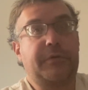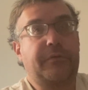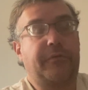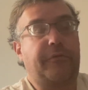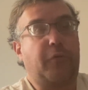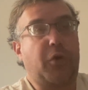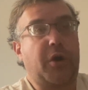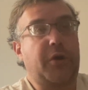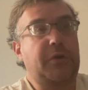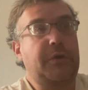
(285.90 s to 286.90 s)

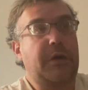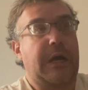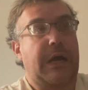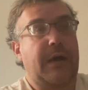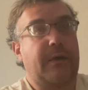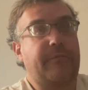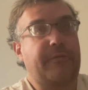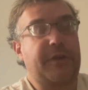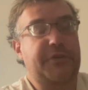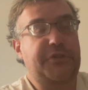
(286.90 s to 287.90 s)
for uh, for
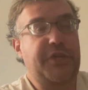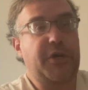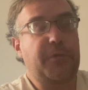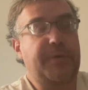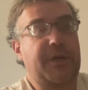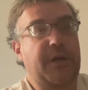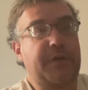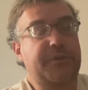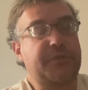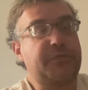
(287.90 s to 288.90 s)
next year
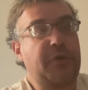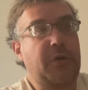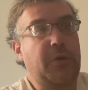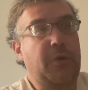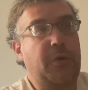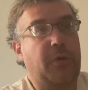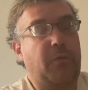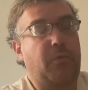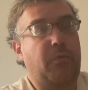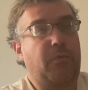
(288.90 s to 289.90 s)
because
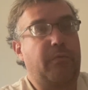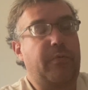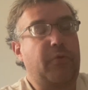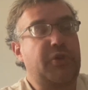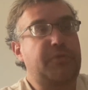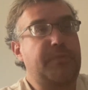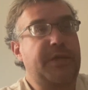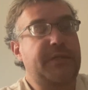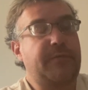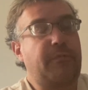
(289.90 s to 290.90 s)
which
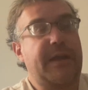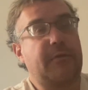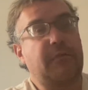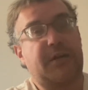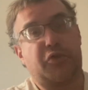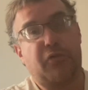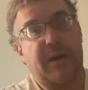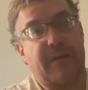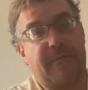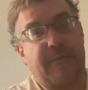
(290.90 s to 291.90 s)
means if we hit like
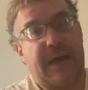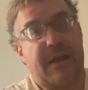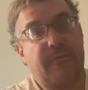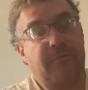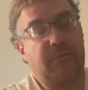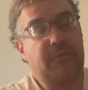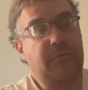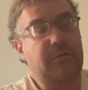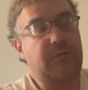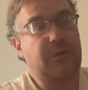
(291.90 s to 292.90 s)
285,
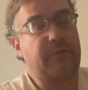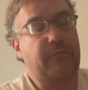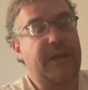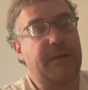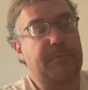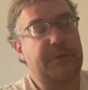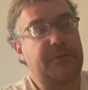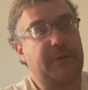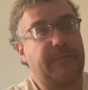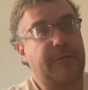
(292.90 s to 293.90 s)
if we hit
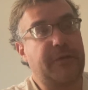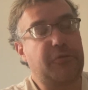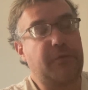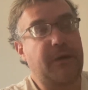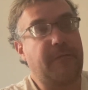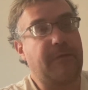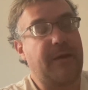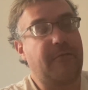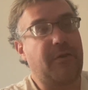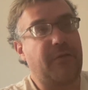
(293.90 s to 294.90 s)
if we hit
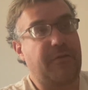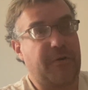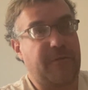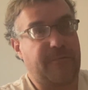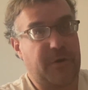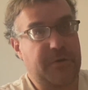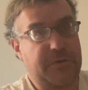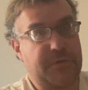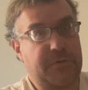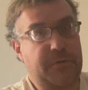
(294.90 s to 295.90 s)
285 on the 31st,
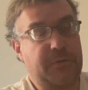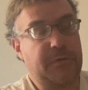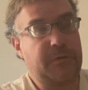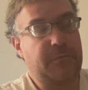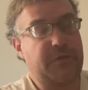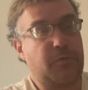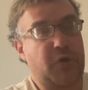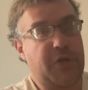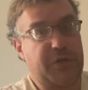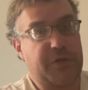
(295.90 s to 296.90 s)
which I
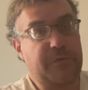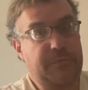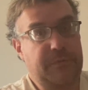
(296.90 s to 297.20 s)
want to do,